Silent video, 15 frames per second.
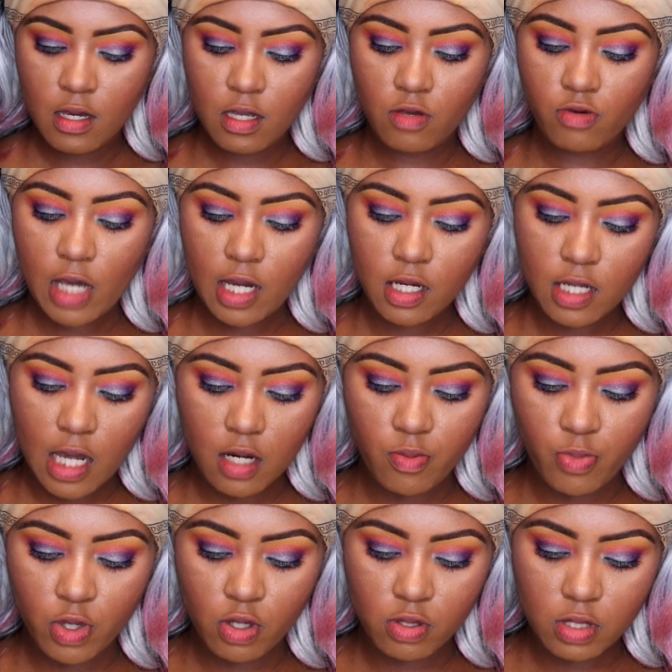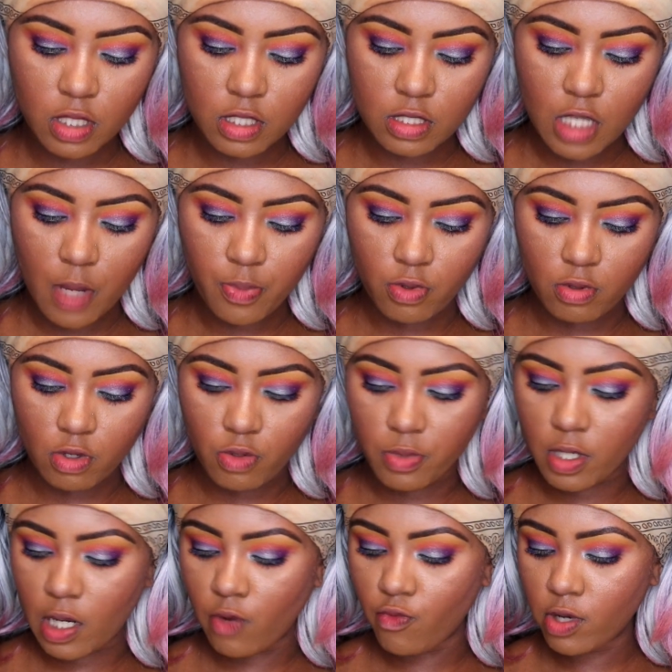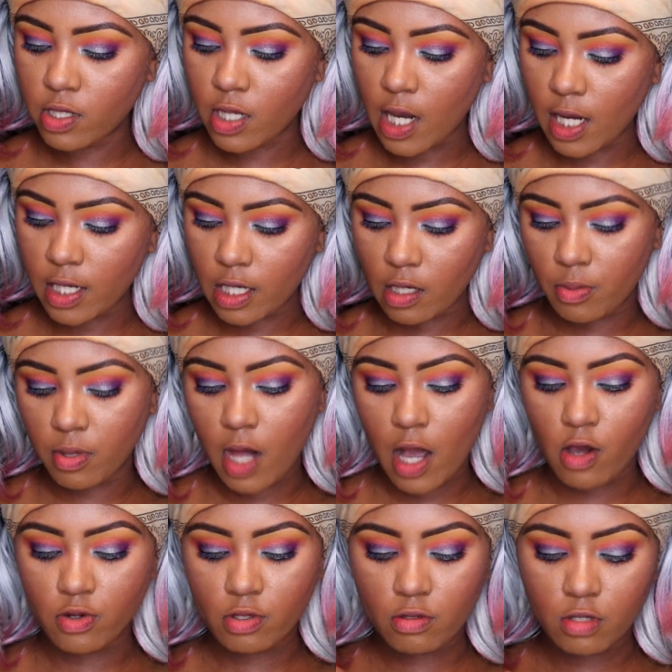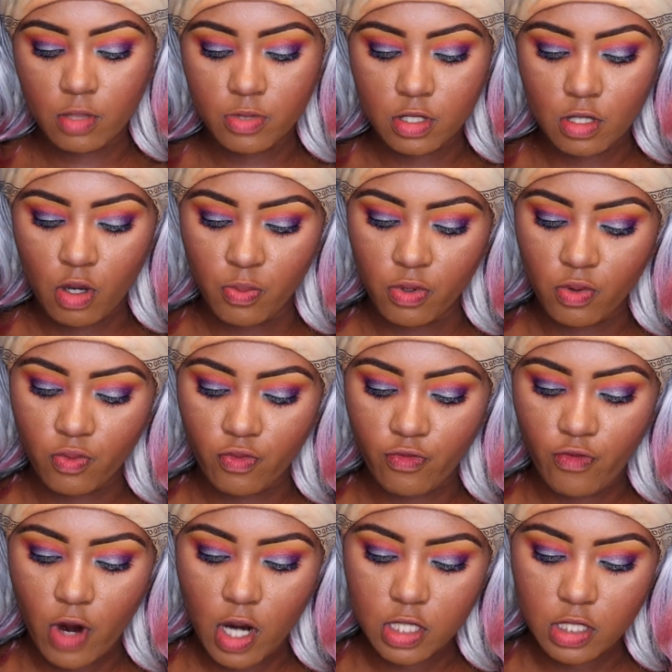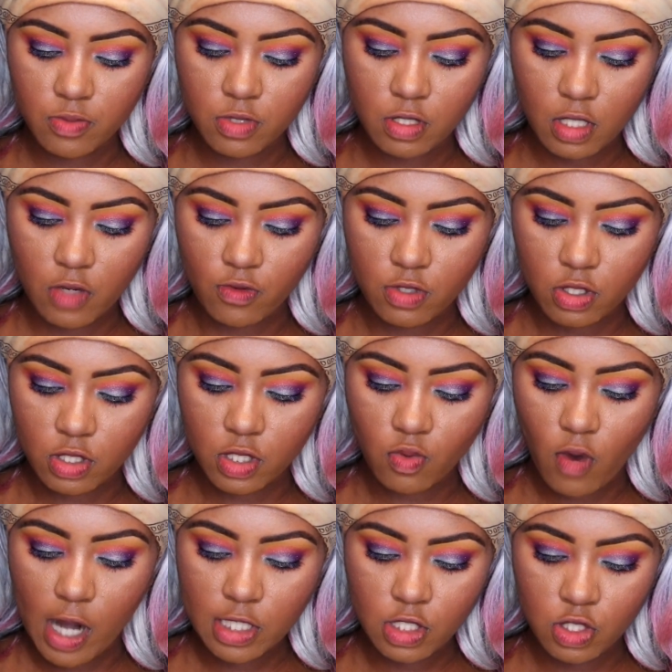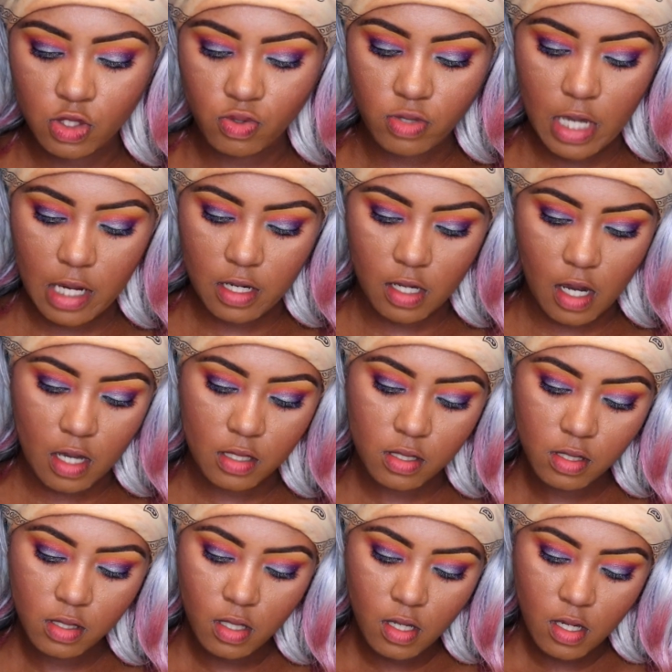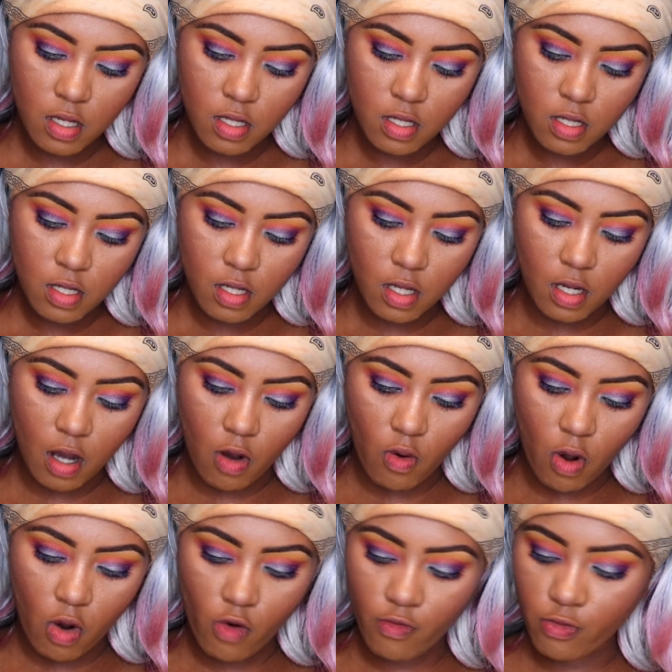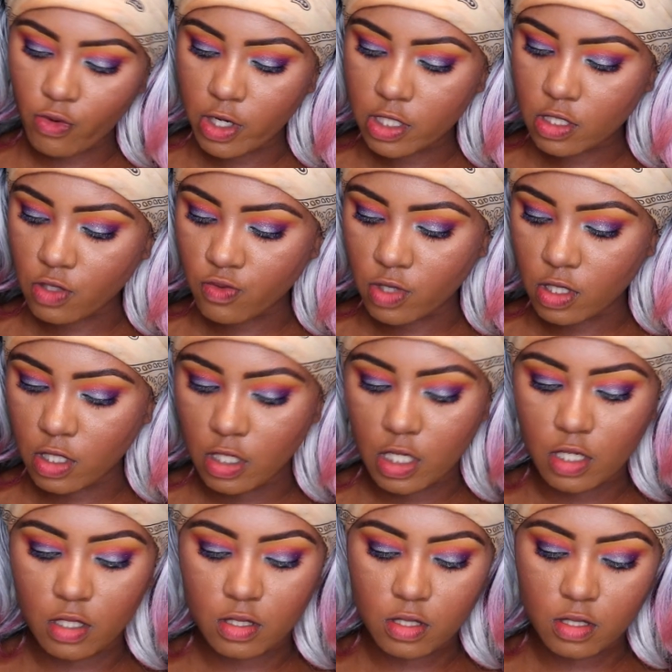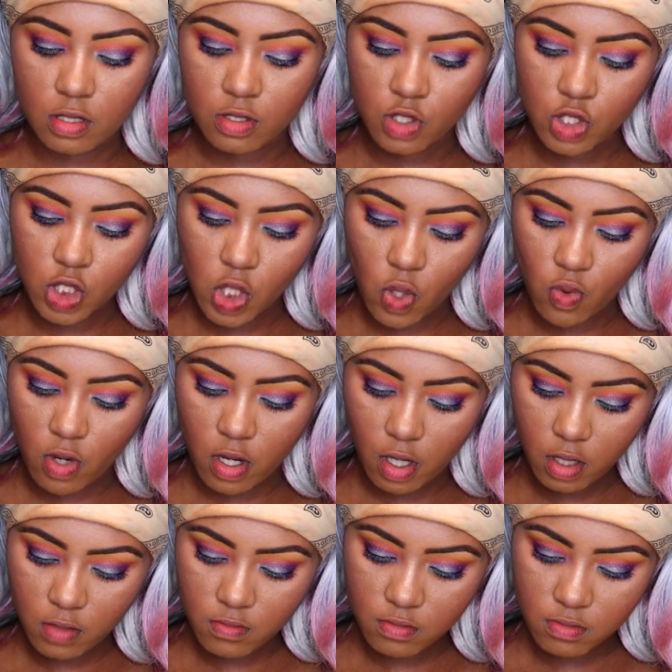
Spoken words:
You kind of got to build these up a little bit. I wonder how they apply on the lips though. But as far as I'm seeing with the swatches, you kind of got to go over it to really get it to show up.